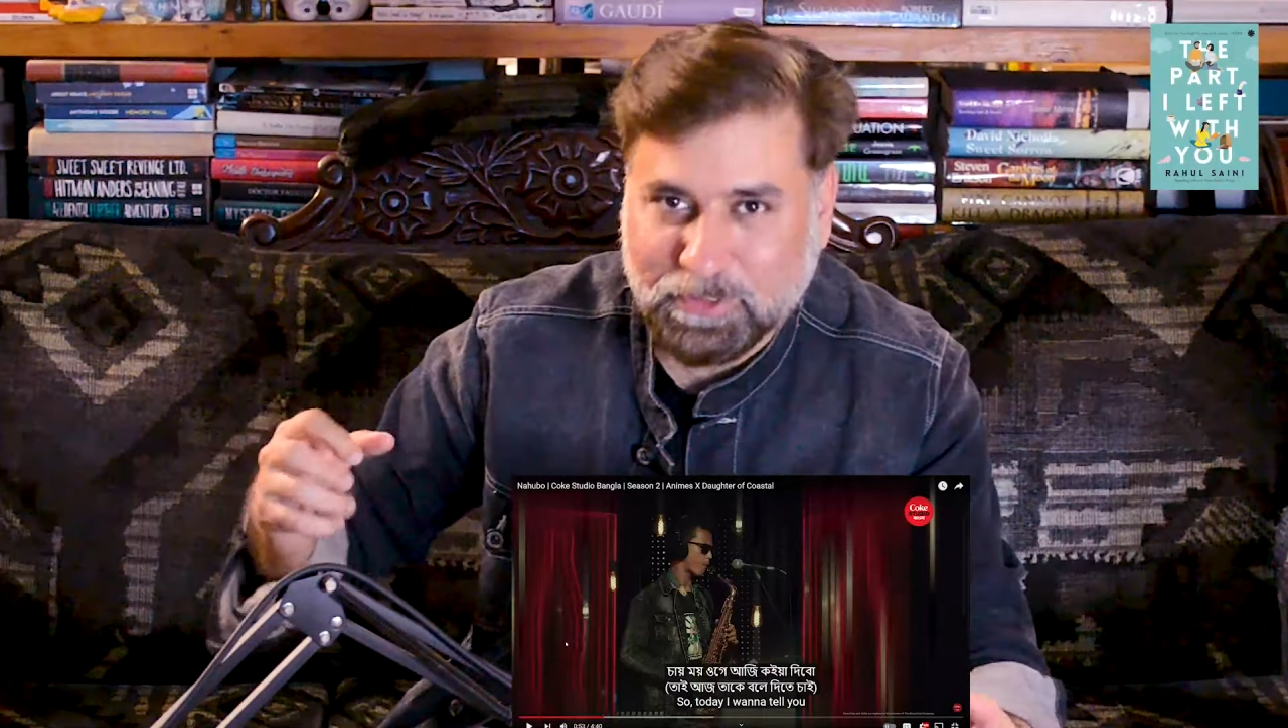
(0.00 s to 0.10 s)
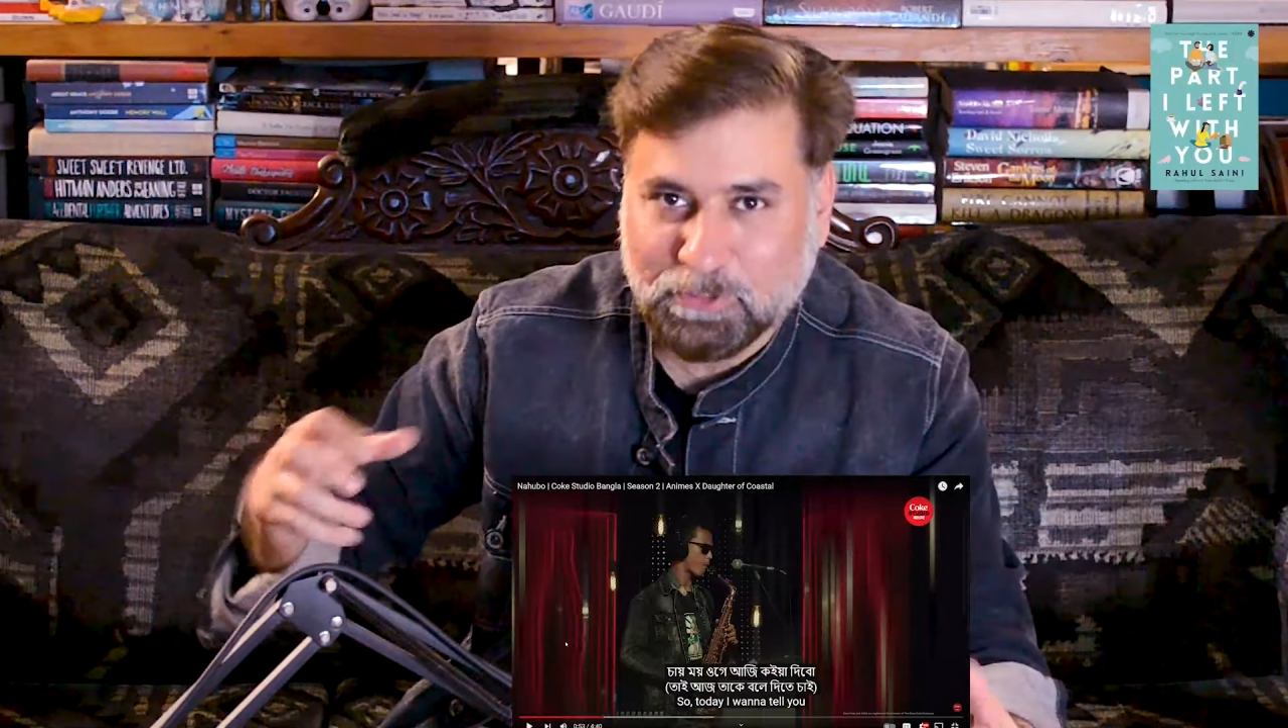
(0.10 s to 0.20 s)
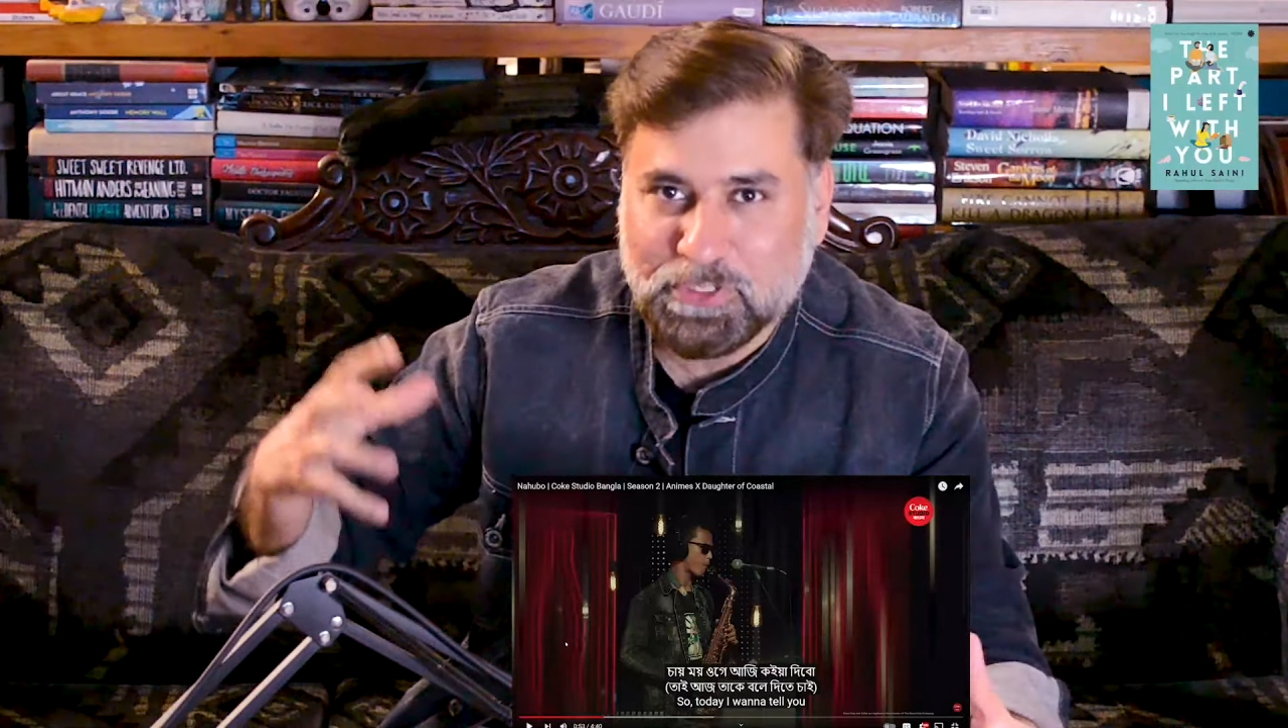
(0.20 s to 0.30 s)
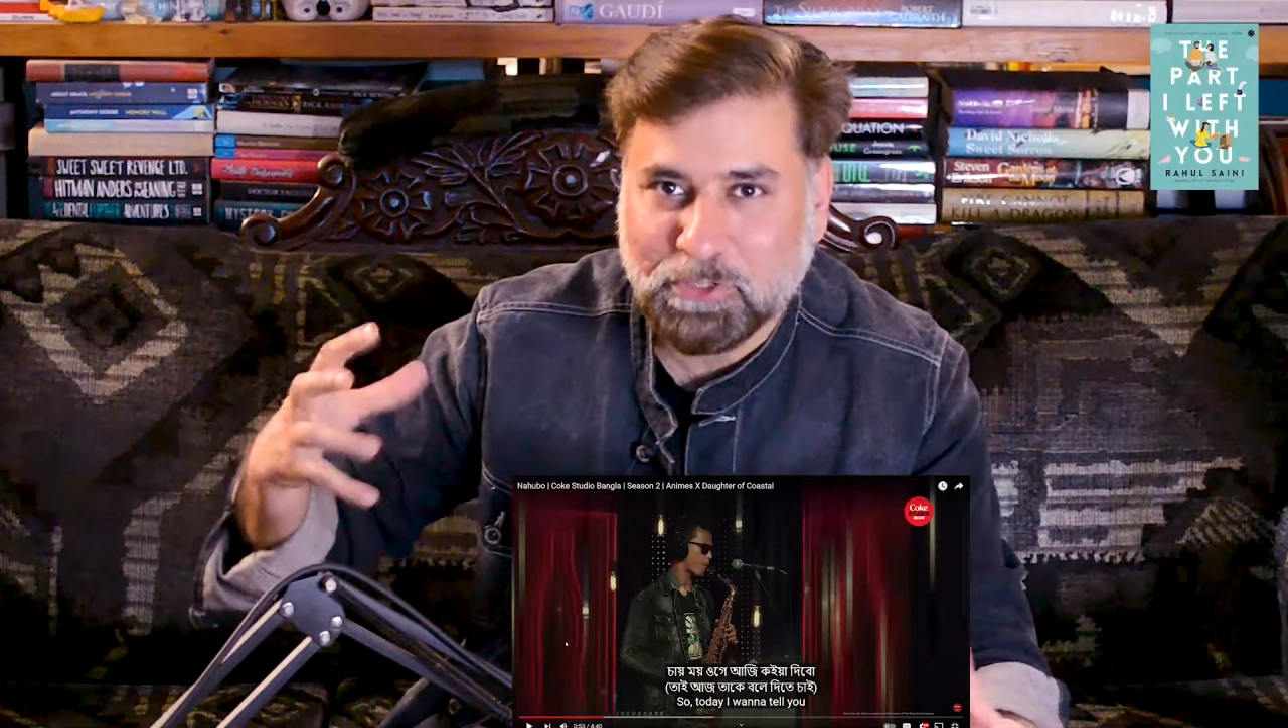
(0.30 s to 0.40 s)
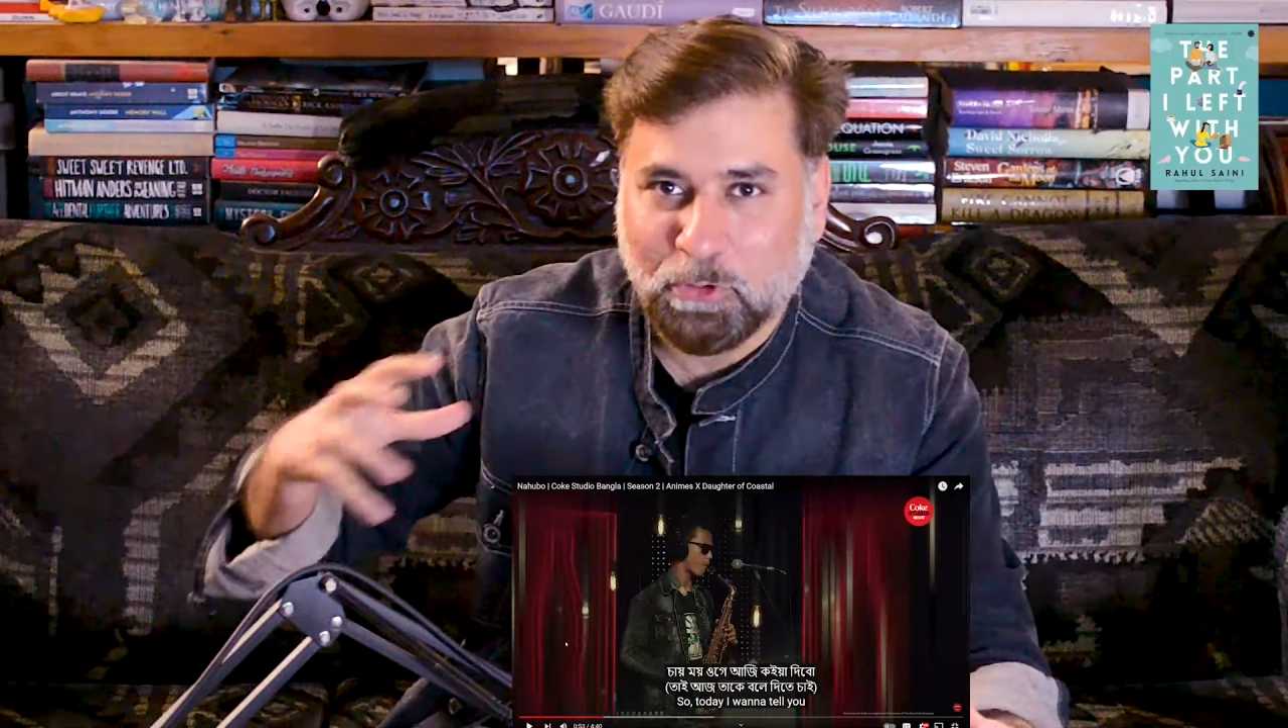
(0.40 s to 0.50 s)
using